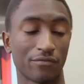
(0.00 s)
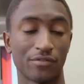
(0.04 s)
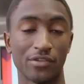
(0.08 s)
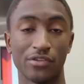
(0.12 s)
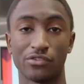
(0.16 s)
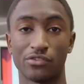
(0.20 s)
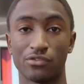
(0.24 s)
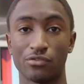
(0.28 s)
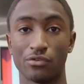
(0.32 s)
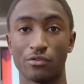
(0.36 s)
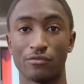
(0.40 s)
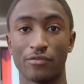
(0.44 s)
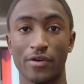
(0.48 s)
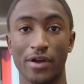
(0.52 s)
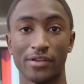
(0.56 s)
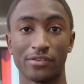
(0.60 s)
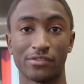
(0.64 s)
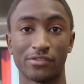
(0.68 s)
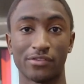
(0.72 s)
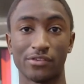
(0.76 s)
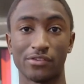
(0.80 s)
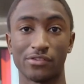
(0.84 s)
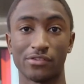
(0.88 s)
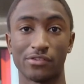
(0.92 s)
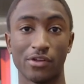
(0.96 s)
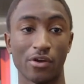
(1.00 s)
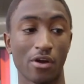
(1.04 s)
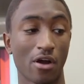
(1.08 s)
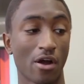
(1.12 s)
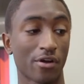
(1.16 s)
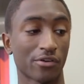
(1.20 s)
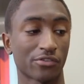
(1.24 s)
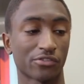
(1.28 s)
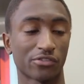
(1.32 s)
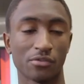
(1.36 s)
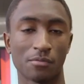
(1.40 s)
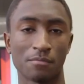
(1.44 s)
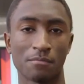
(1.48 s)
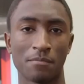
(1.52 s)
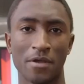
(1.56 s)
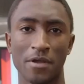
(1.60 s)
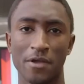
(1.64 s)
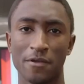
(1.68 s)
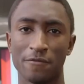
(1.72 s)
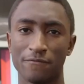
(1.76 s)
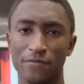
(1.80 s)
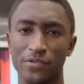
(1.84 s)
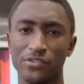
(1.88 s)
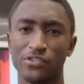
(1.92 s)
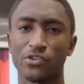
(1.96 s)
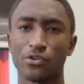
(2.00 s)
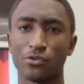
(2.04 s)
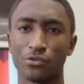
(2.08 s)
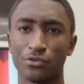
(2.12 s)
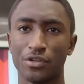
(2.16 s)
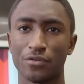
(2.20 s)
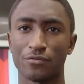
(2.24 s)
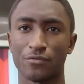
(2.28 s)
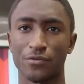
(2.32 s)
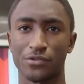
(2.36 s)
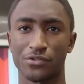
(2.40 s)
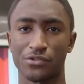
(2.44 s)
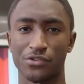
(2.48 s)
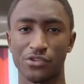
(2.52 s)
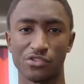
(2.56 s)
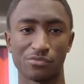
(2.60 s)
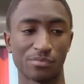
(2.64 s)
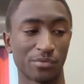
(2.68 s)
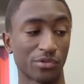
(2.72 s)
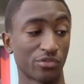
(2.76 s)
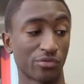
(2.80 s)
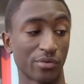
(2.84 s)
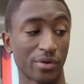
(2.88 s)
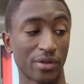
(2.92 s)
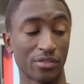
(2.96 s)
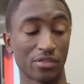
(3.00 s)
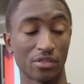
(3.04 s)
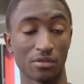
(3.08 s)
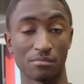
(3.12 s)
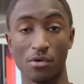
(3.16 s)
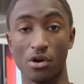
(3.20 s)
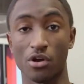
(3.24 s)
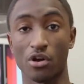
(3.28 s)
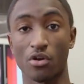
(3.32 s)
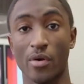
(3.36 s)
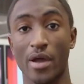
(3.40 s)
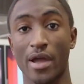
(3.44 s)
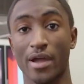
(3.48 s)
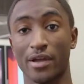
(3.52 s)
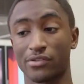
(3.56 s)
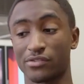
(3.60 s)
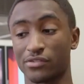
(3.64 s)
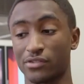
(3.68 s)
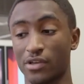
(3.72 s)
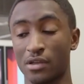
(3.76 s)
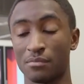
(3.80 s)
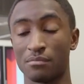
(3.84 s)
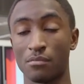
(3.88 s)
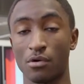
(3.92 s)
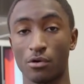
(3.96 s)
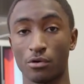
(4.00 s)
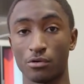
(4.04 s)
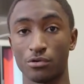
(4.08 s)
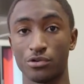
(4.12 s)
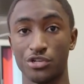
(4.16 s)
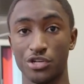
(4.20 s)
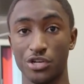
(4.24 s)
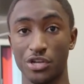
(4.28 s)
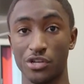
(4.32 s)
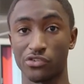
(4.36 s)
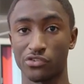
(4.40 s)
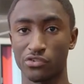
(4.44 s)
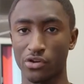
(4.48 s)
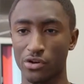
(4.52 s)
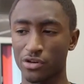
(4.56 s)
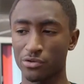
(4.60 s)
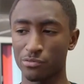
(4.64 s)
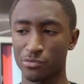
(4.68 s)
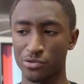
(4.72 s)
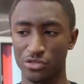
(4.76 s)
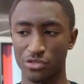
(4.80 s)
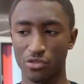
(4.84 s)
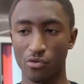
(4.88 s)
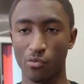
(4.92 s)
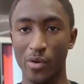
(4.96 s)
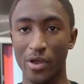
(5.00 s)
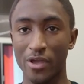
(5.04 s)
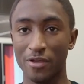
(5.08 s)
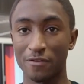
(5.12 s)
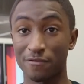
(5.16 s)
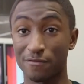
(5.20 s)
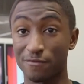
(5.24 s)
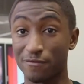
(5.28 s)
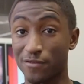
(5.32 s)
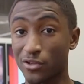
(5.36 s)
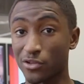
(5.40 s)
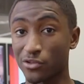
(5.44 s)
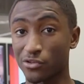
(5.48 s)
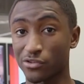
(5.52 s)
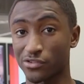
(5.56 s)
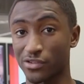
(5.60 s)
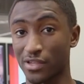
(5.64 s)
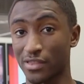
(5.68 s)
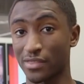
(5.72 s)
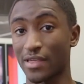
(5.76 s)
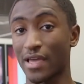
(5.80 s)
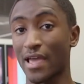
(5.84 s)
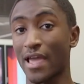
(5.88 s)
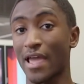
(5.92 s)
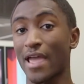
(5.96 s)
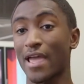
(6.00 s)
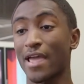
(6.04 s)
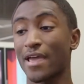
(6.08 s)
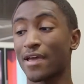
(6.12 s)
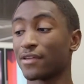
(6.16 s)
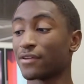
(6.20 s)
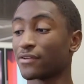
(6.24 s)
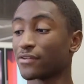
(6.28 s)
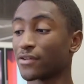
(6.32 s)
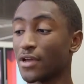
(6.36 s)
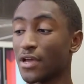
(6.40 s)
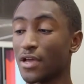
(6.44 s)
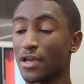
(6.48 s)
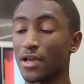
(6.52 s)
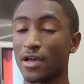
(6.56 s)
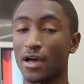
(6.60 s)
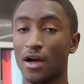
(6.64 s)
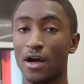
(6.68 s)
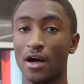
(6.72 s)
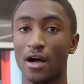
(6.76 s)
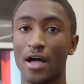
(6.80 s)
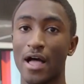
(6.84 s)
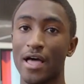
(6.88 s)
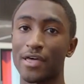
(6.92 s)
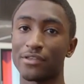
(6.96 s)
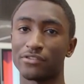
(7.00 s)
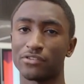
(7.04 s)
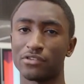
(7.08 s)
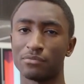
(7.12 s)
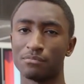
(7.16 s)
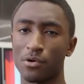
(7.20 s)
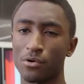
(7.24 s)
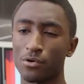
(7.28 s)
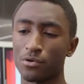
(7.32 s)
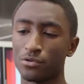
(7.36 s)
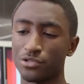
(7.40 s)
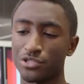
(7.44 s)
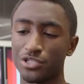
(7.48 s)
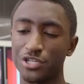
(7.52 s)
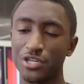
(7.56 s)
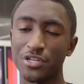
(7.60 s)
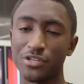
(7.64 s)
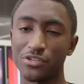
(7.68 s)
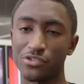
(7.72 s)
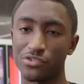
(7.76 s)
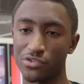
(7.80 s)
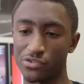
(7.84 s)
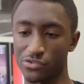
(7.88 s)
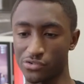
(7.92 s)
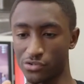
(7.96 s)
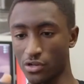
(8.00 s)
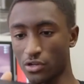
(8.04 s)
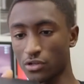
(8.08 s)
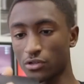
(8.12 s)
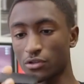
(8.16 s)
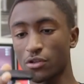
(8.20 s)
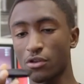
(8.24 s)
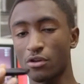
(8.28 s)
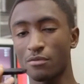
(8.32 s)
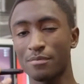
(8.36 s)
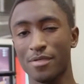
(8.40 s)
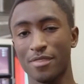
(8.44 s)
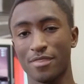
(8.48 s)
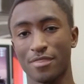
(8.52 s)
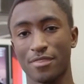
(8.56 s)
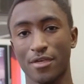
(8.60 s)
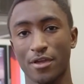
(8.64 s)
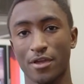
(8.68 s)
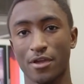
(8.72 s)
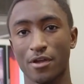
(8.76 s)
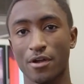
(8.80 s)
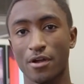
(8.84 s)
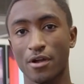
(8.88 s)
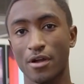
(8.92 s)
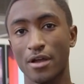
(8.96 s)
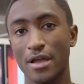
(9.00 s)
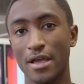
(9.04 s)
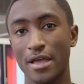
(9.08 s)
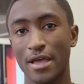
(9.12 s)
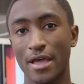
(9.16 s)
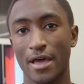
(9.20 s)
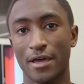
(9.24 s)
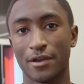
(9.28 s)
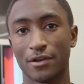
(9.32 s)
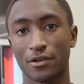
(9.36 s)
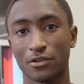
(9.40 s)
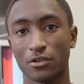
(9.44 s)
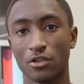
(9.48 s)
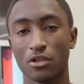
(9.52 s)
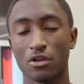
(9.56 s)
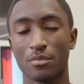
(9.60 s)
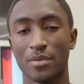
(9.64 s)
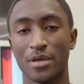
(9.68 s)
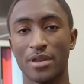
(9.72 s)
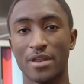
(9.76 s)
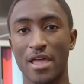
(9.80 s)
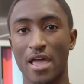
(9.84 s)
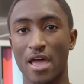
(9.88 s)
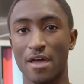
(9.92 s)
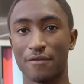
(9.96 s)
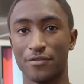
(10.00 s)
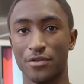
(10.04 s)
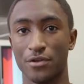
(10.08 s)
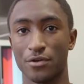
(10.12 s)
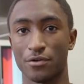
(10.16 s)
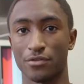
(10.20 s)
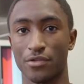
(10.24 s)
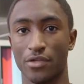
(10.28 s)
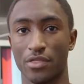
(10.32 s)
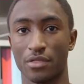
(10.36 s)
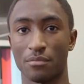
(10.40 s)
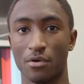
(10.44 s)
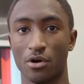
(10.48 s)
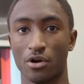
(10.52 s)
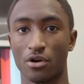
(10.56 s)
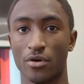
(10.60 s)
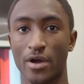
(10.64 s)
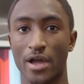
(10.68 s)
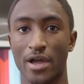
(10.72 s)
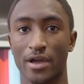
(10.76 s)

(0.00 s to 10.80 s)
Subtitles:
of these two devices, there are some physical differences between the Moto X and Moto G, starting with the way it feels in the hand. As the Moto G is just a little bit thicker and a little bit heavier than the Moto